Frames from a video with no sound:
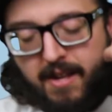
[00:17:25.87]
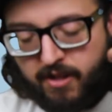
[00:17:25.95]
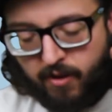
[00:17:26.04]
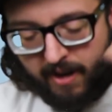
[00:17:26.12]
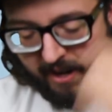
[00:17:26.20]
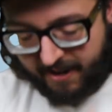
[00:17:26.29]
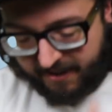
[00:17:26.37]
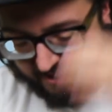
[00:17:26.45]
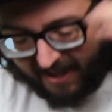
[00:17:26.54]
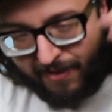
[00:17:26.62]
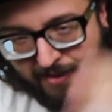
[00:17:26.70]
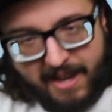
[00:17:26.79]
So I got to
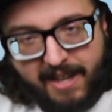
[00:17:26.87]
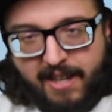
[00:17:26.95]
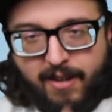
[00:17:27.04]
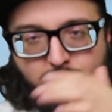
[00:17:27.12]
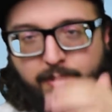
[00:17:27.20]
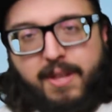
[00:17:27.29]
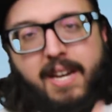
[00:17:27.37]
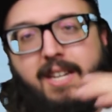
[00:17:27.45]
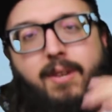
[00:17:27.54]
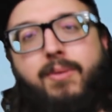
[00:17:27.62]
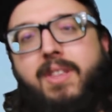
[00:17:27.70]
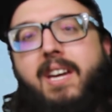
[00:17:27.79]
say thank you,
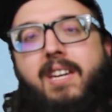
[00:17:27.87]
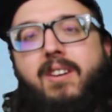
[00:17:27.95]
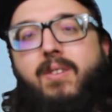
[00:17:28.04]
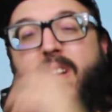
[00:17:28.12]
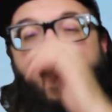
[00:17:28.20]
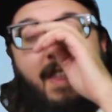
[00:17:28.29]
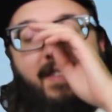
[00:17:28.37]
thank you, thank you.